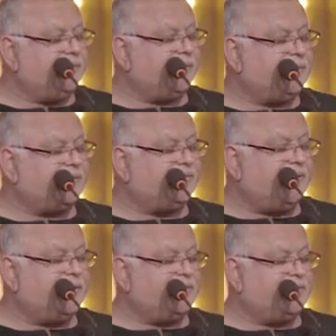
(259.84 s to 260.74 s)
that as a
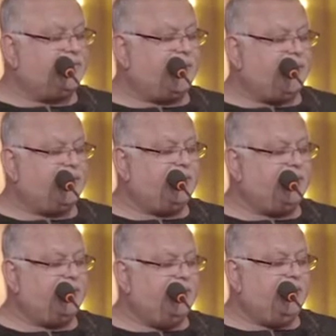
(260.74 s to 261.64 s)
father of the bride,
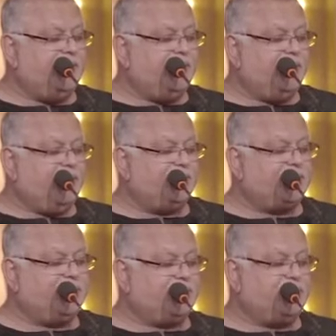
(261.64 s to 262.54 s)
I'm
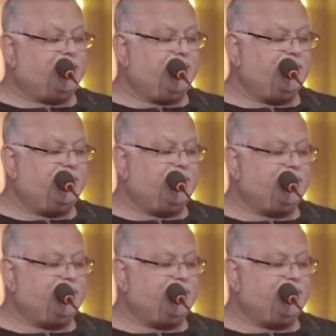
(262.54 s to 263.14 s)
supposed to give